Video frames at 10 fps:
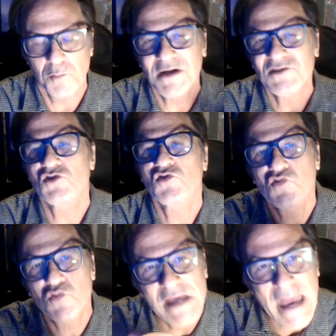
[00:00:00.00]
but to
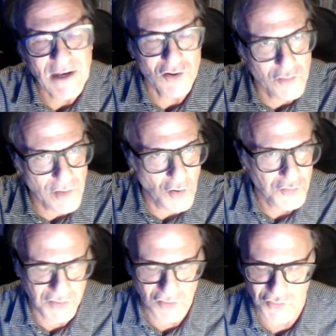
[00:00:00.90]
create growth,
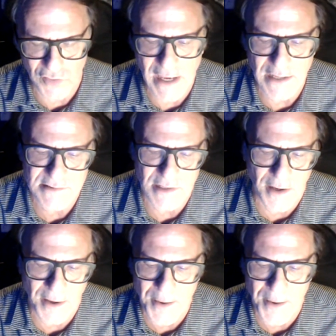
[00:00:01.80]
to create